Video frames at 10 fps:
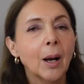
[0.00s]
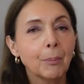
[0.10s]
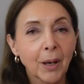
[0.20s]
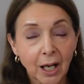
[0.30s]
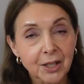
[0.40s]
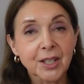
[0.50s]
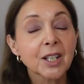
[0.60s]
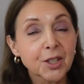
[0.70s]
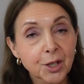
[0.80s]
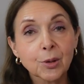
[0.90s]
But
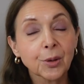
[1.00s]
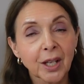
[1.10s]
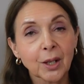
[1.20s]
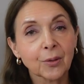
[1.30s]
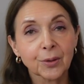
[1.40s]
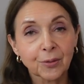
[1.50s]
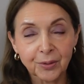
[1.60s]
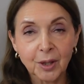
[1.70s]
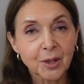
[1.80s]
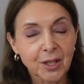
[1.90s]
I do think for a
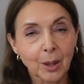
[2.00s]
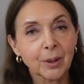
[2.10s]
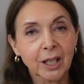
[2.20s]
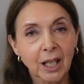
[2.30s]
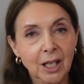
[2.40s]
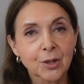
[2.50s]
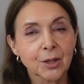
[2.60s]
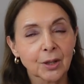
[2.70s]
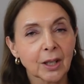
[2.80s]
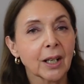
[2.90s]
first
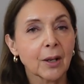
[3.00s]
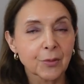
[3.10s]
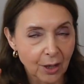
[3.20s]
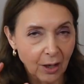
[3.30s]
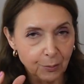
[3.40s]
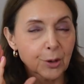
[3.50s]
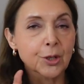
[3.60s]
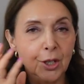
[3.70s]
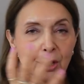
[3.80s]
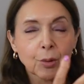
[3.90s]
application, and I've, I've,
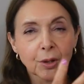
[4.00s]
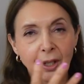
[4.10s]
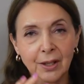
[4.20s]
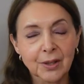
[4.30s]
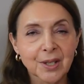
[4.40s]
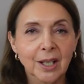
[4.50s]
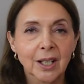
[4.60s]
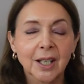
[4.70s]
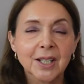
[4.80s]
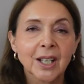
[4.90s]
put two on either
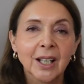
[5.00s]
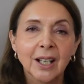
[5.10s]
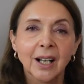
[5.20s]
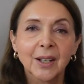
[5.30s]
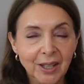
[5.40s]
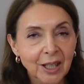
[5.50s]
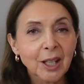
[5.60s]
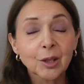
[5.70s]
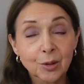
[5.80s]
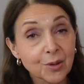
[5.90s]
side, I
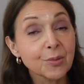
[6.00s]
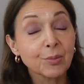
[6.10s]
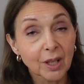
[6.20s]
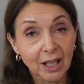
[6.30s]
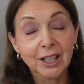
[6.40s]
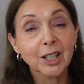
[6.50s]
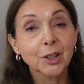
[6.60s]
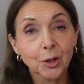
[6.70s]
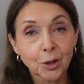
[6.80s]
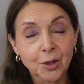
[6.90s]
think it looks
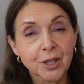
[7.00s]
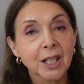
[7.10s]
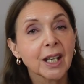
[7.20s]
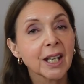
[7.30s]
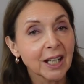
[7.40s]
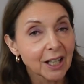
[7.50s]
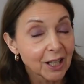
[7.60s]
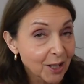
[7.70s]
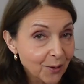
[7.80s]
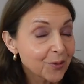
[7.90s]
really good. It
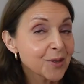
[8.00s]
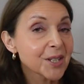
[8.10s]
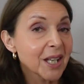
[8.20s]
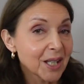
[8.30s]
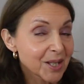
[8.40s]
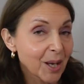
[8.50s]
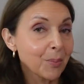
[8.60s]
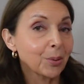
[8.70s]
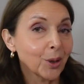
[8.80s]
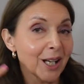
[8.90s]
lifts, it
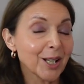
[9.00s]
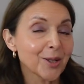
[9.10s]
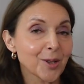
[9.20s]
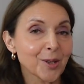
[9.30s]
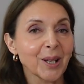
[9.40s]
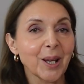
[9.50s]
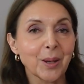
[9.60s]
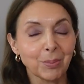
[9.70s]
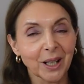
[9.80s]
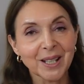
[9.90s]
separates, just like
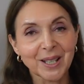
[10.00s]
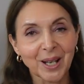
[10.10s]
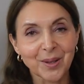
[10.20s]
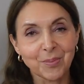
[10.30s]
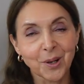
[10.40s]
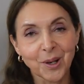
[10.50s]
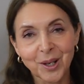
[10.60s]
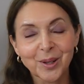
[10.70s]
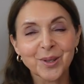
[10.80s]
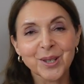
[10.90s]
the Playtex bra
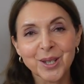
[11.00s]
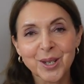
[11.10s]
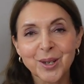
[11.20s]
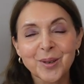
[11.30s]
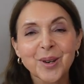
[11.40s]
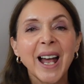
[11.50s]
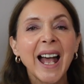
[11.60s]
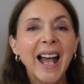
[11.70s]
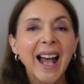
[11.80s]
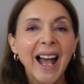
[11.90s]
used to do,
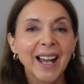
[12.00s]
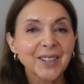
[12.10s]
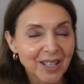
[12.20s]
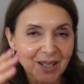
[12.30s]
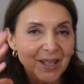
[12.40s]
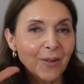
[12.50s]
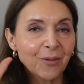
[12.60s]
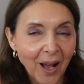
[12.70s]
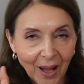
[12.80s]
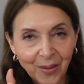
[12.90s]
and it's
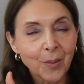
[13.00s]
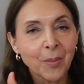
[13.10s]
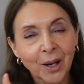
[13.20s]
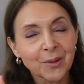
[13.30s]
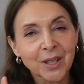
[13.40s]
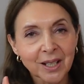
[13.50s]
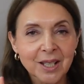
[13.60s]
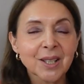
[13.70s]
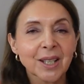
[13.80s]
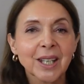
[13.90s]
fanned them out
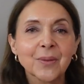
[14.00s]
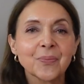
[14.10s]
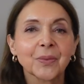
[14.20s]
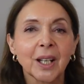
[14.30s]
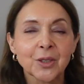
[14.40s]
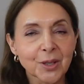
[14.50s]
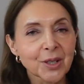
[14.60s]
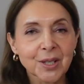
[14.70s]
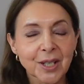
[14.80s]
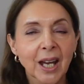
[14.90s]
nicely. And
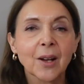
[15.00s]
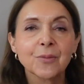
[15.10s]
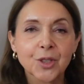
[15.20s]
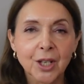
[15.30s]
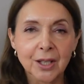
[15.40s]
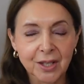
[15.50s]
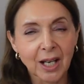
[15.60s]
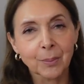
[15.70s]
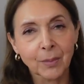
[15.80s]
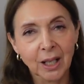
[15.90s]
just to say, I've just
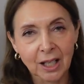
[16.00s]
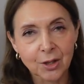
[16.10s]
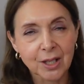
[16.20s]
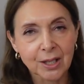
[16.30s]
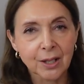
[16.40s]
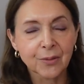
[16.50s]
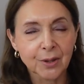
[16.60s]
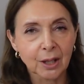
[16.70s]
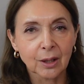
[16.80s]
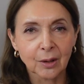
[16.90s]
had my lashes
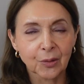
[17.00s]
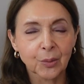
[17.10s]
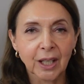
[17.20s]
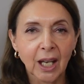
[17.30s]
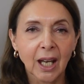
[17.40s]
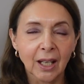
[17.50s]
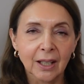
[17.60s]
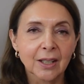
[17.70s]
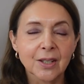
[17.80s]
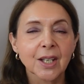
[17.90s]
lifted last
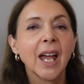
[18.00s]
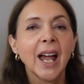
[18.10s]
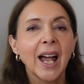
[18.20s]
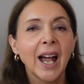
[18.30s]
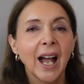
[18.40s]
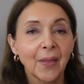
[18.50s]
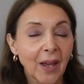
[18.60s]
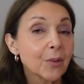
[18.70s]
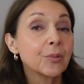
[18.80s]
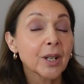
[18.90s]
weekend, and
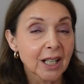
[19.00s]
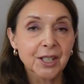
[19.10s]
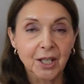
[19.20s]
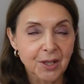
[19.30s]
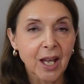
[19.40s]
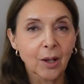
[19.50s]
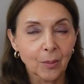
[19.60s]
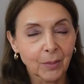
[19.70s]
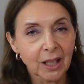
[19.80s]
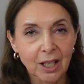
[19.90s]
that really does
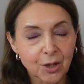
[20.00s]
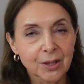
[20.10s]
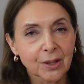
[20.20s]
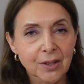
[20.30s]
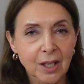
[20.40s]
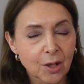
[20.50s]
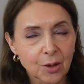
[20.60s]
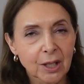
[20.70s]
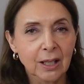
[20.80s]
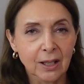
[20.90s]
help my lashes because they're
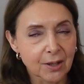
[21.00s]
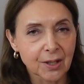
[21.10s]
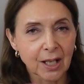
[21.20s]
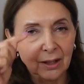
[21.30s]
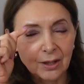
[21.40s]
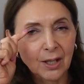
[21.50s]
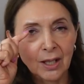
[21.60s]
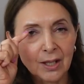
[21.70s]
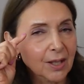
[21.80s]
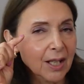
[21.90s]
usually like
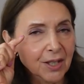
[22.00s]
stalactites, they're